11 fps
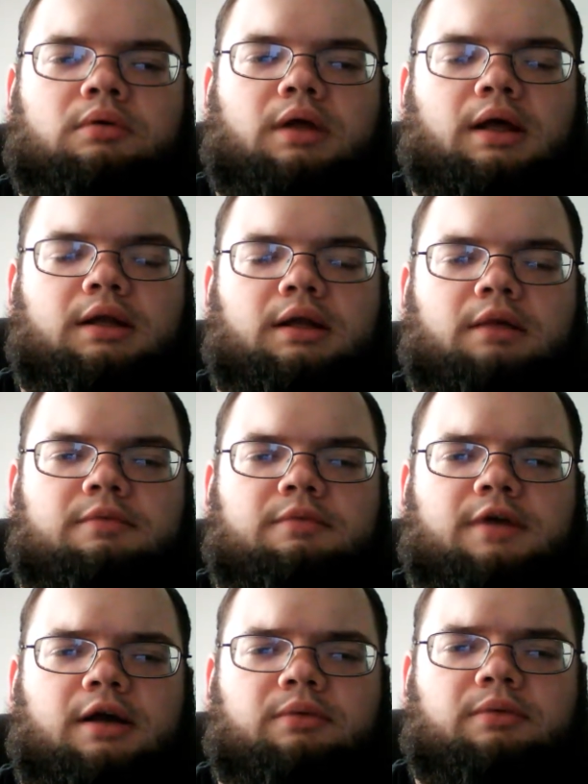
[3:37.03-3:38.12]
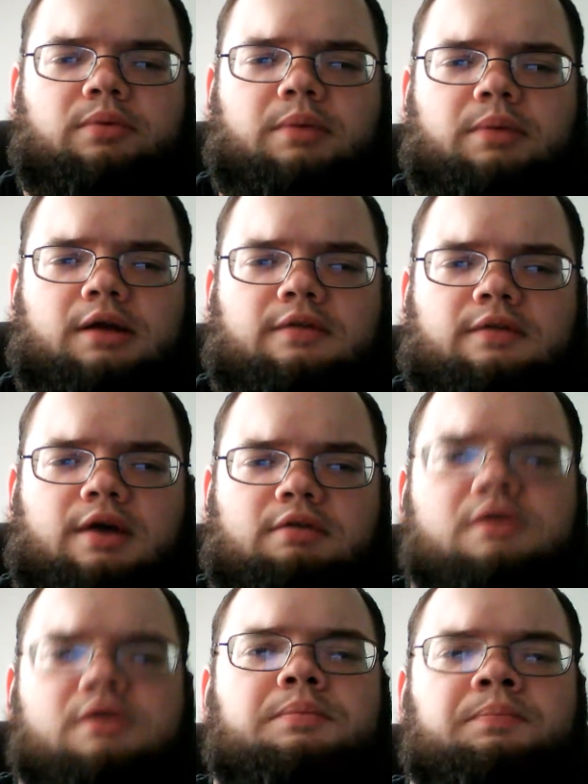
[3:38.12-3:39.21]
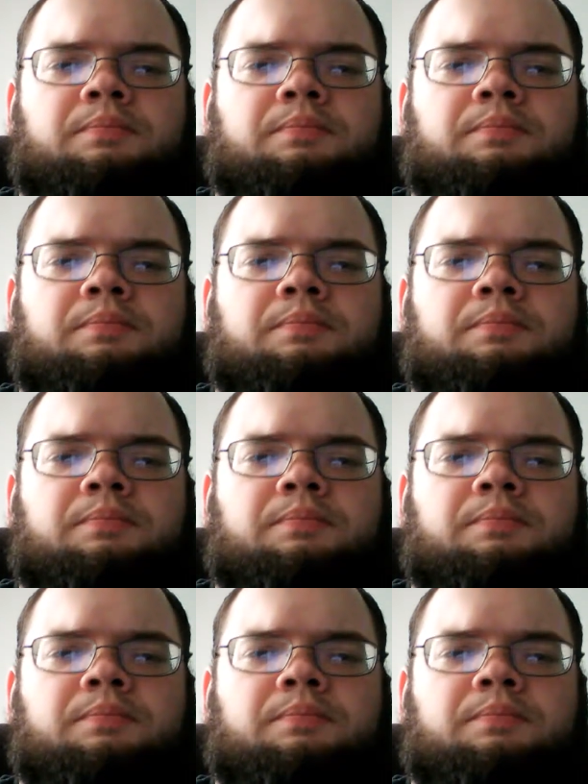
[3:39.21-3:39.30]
And come to find out, when we went back to the tavern,